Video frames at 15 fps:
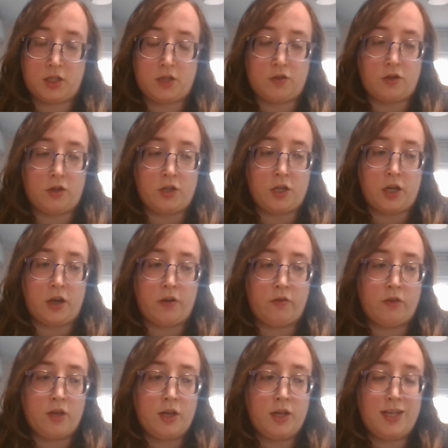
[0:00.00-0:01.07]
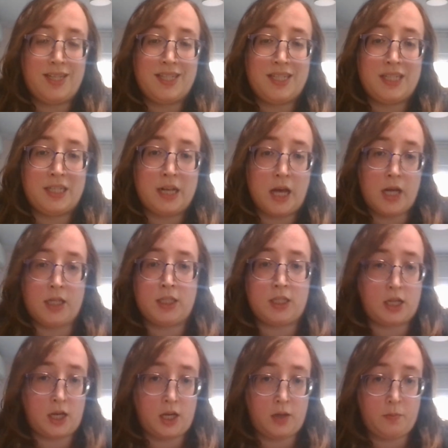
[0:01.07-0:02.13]
is going to have 9
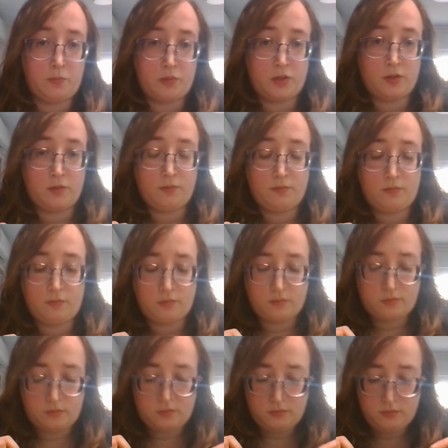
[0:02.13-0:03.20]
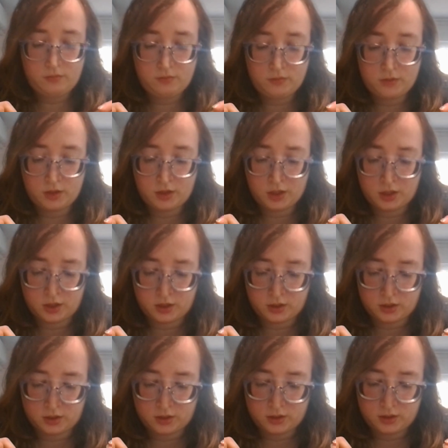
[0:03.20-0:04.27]
types,
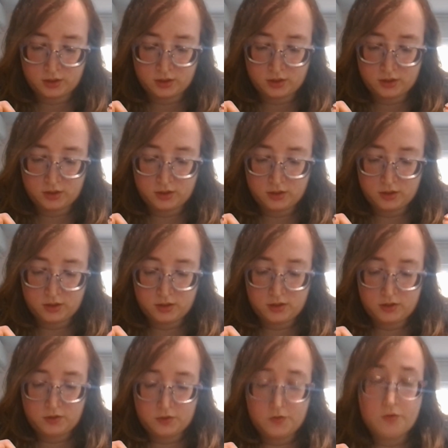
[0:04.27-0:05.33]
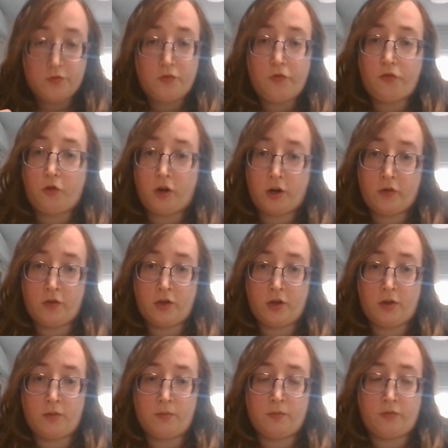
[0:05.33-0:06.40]
and 5 of
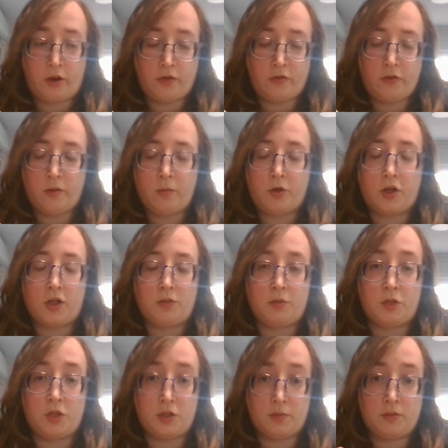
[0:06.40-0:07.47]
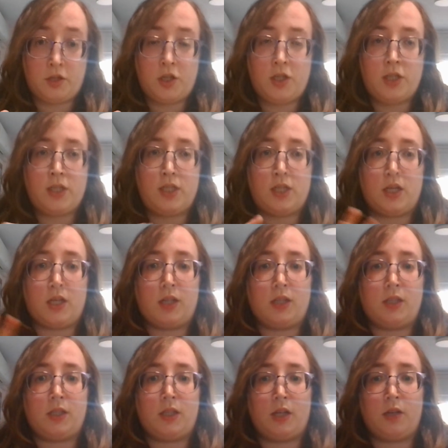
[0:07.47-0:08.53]
them are going to be gym leaders,
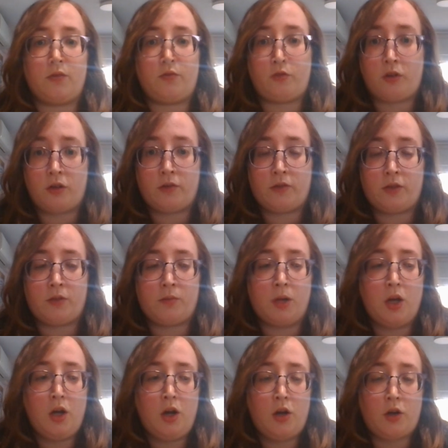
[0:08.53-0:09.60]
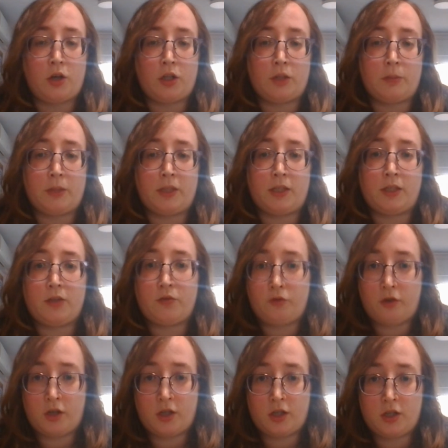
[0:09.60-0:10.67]
and then 4 of them are going to be the Elite
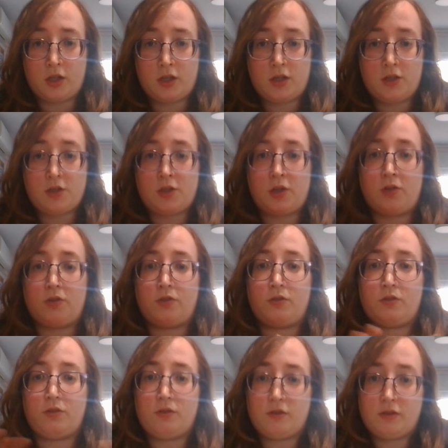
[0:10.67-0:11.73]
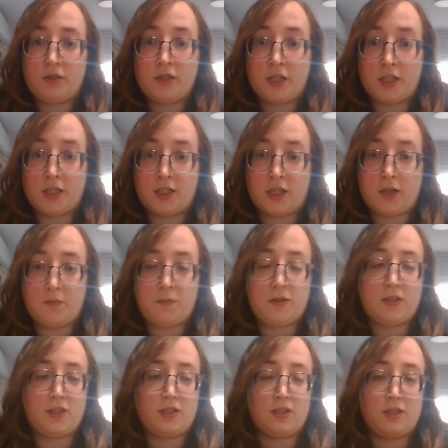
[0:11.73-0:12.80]
Four. So 9
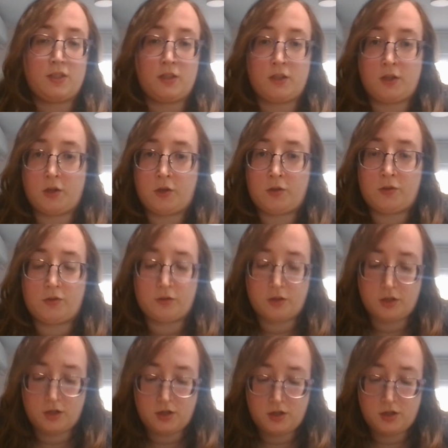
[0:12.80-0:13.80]
types, no